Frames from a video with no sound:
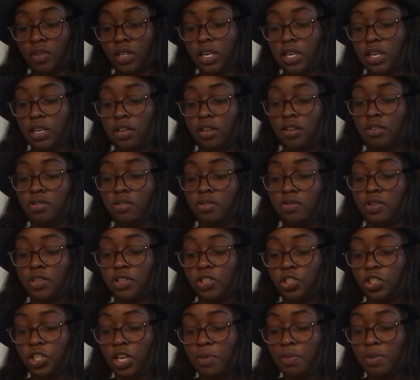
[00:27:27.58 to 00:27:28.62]
And also
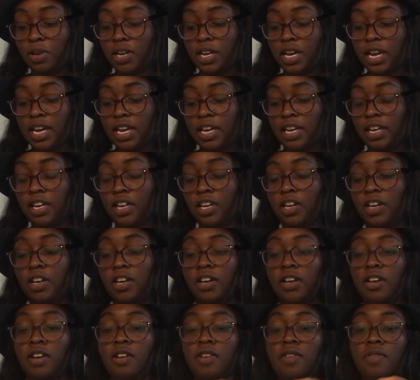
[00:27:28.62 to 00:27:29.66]
with Gemini
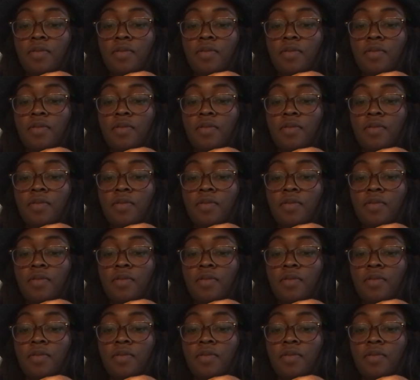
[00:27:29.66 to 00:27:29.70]
here,